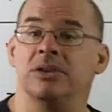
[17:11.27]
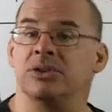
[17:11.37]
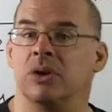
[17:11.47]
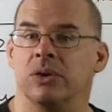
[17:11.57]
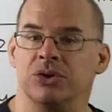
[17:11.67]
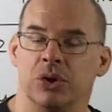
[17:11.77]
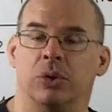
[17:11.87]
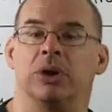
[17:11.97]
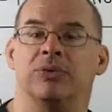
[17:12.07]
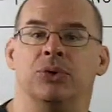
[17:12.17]
so there's no
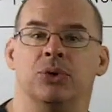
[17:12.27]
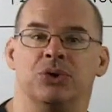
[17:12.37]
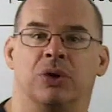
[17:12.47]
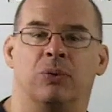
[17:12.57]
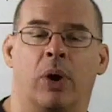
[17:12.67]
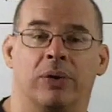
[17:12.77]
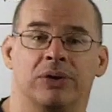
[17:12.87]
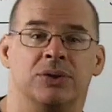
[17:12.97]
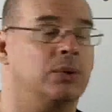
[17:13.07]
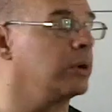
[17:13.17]
confusion of where the
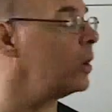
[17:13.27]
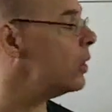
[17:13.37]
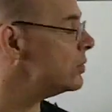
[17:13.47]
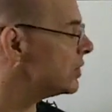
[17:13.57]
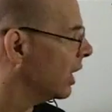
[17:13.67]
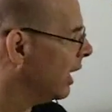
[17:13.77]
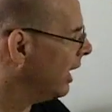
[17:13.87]
2 goes.